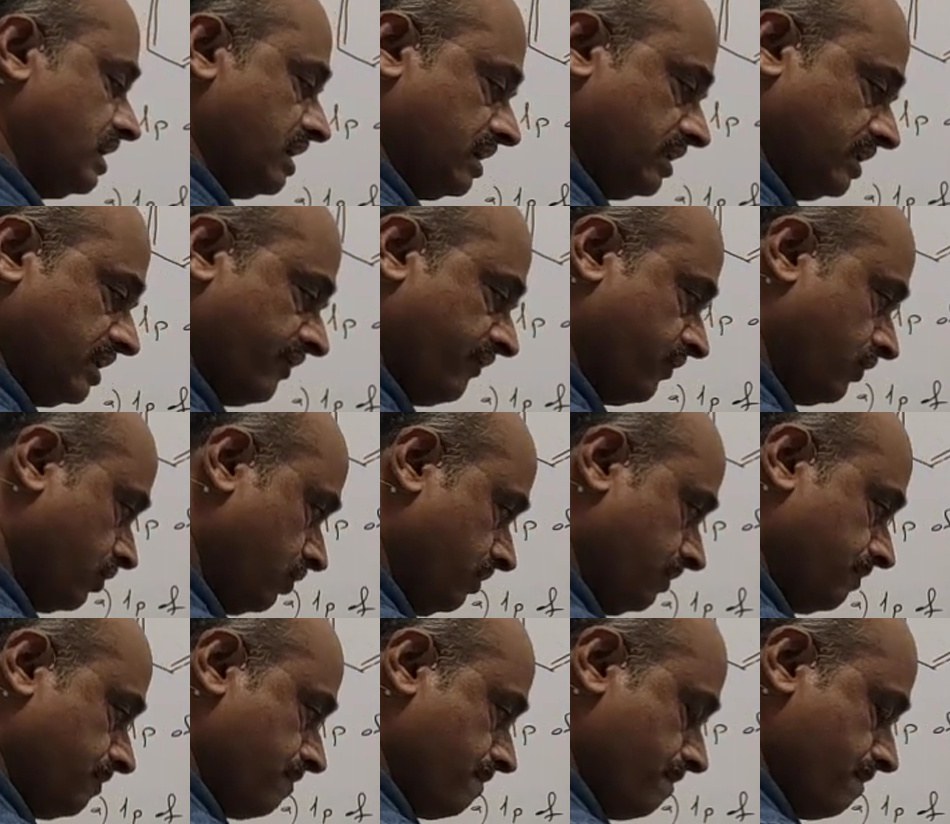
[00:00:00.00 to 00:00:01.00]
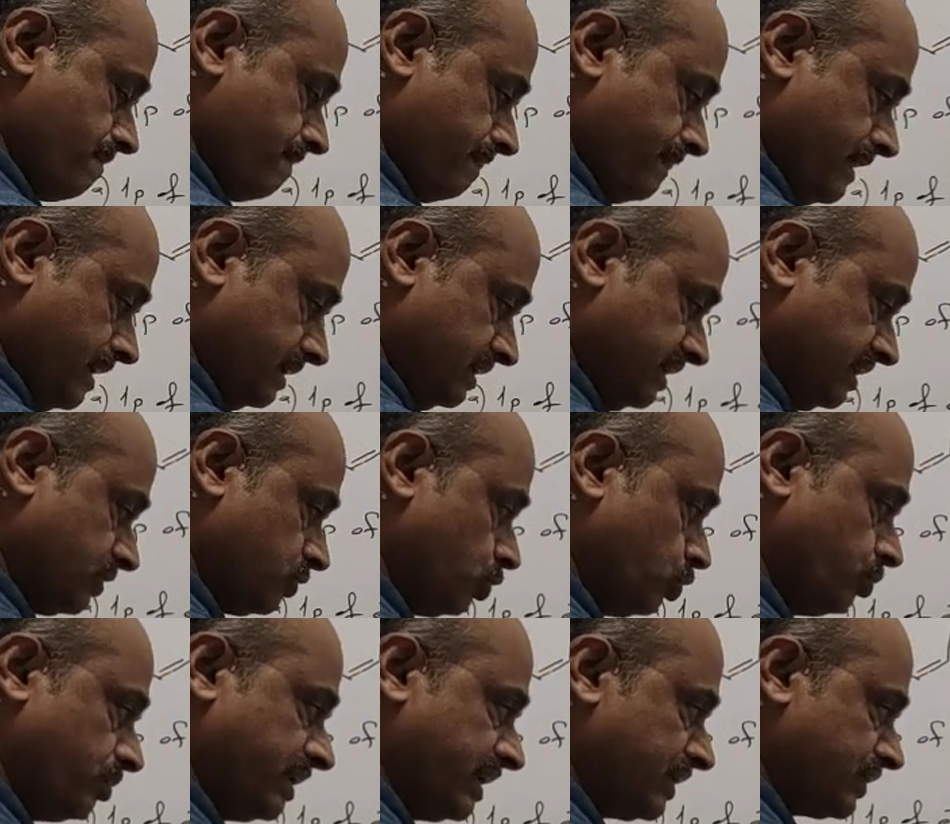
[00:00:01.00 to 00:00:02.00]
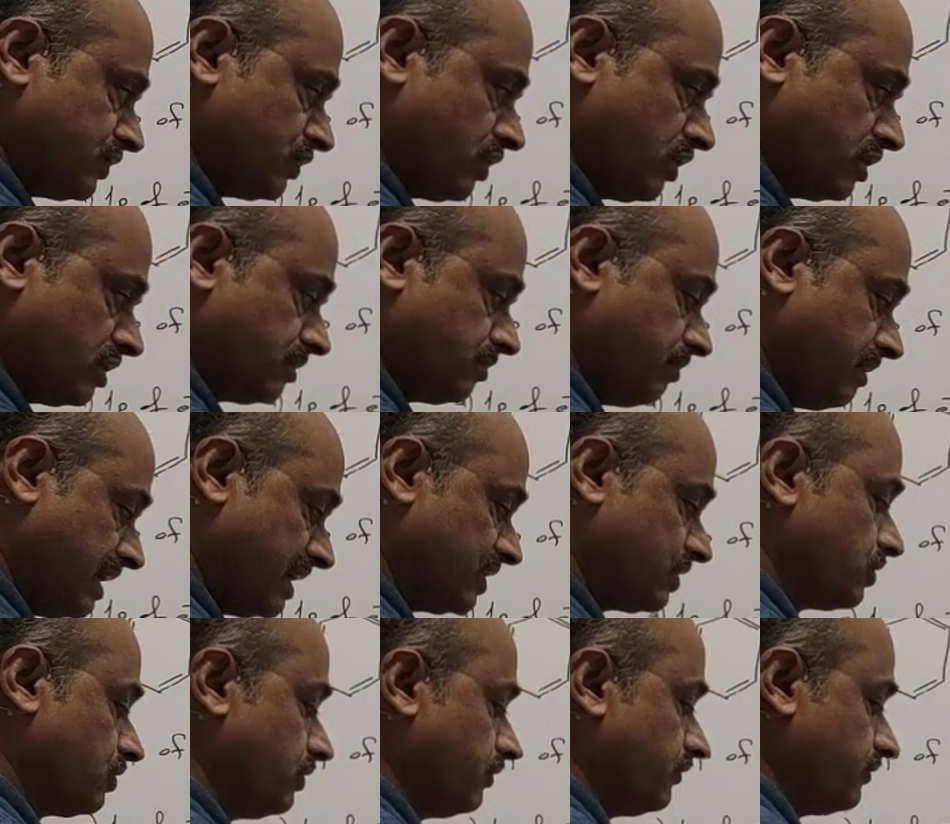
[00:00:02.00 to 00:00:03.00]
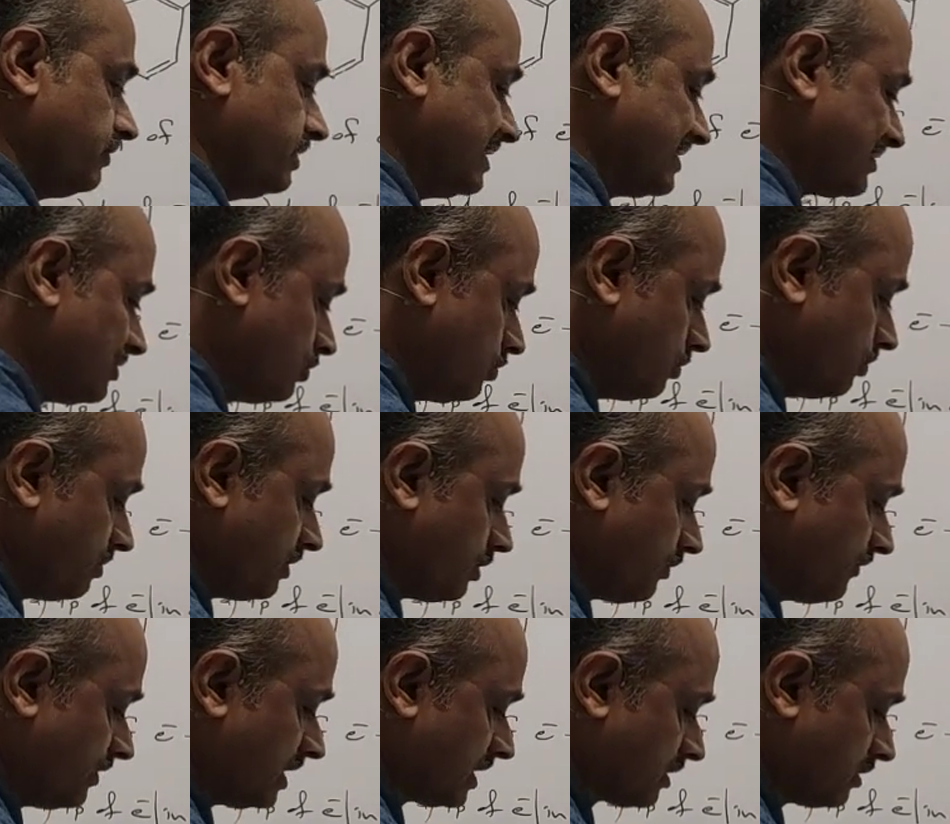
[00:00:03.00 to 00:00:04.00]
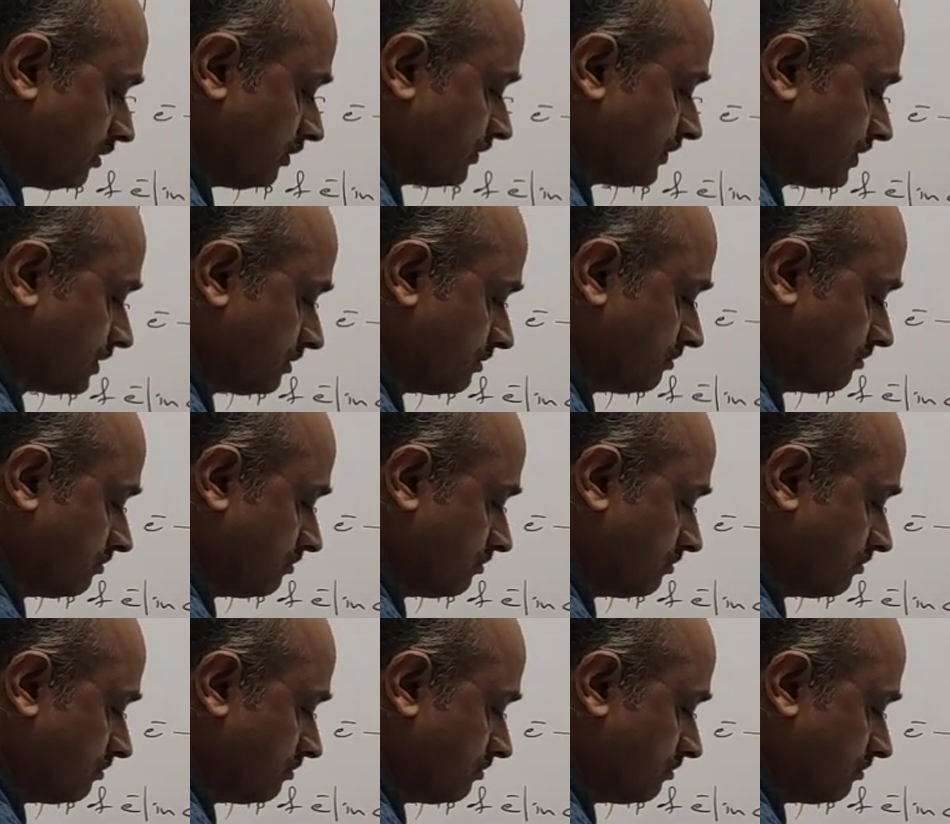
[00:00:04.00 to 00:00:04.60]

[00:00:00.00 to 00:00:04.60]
Therefore this lone pair is not part of this lone pair of electrons,